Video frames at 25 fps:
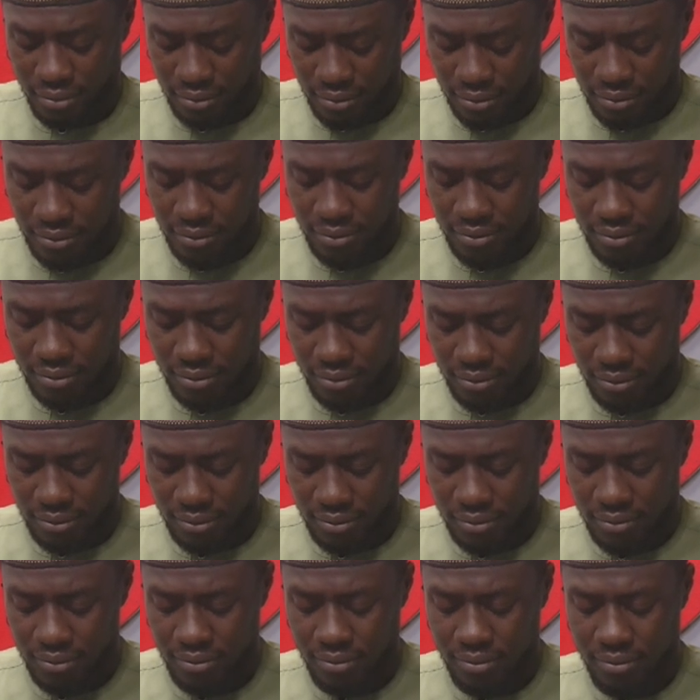
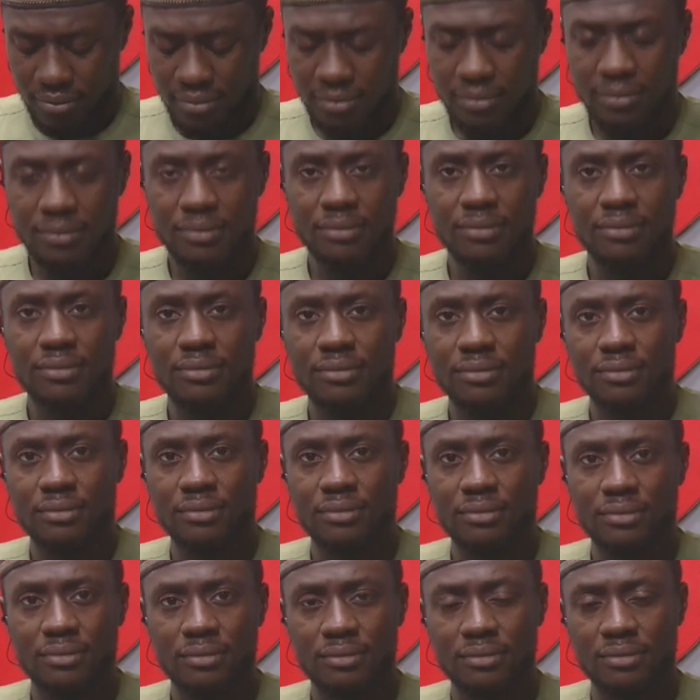
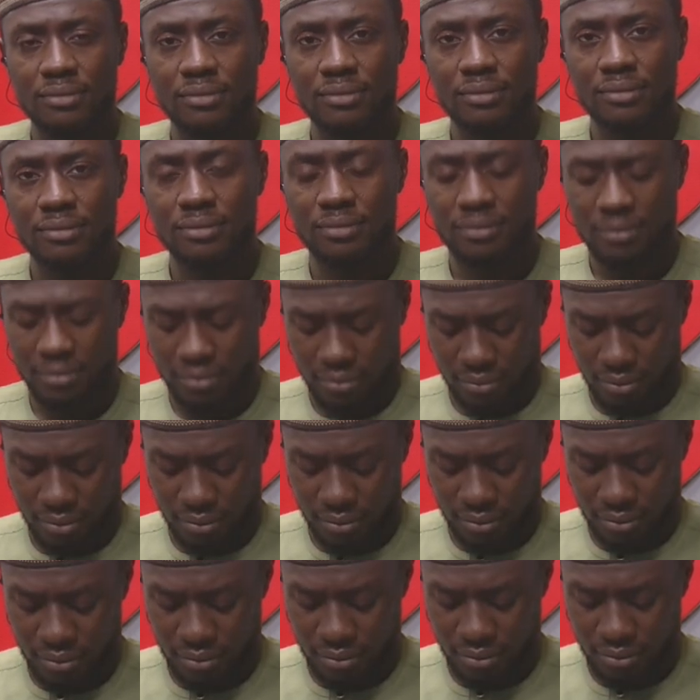
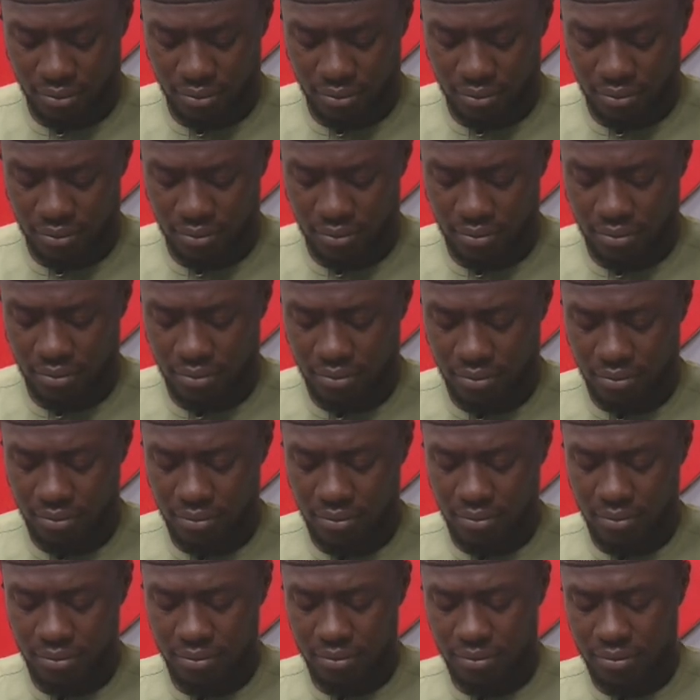
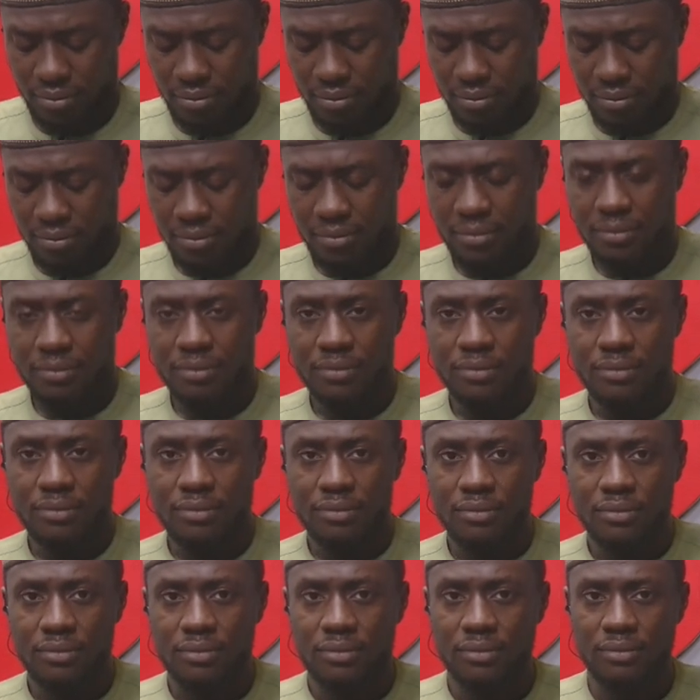
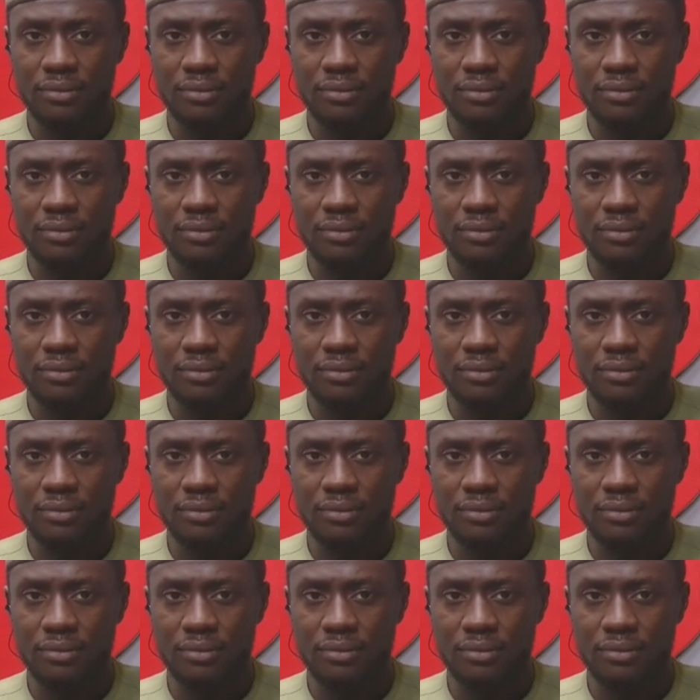(not speaking)